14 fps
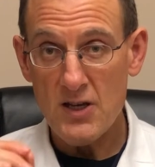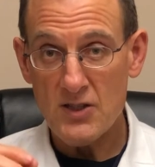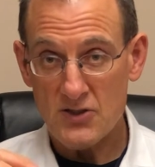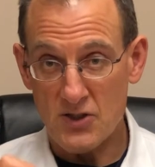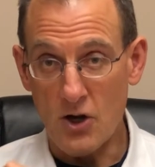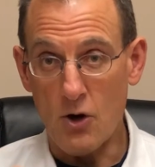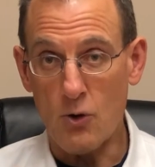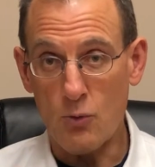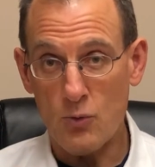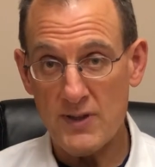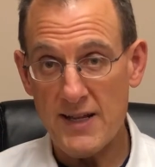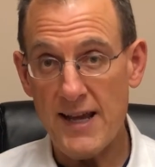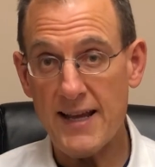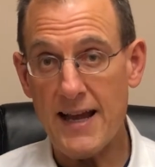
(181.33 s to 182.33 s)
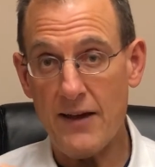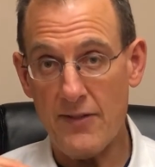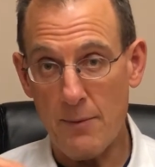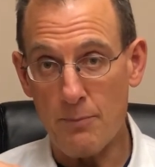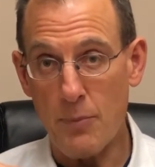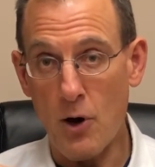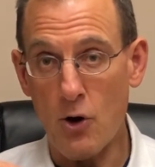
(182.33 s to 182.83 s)
So we take out
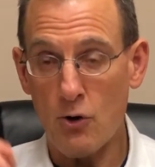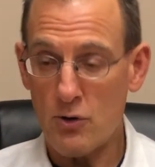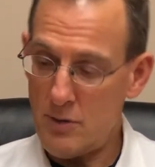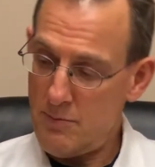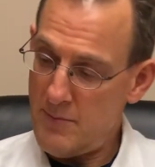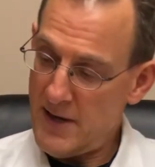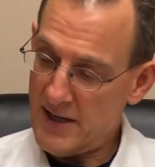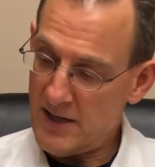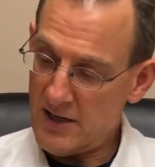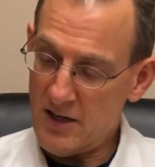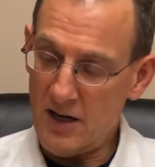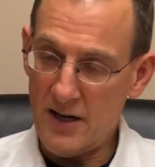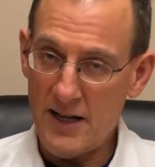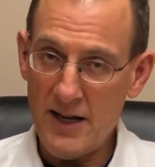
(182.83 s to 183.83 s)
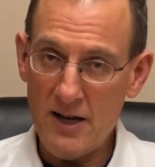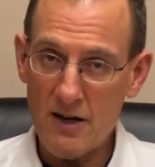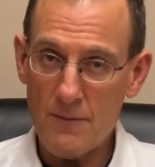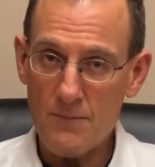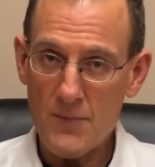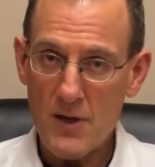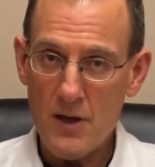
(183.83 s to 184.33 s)
that bone, make a cut
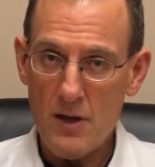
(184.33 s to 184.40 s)
here,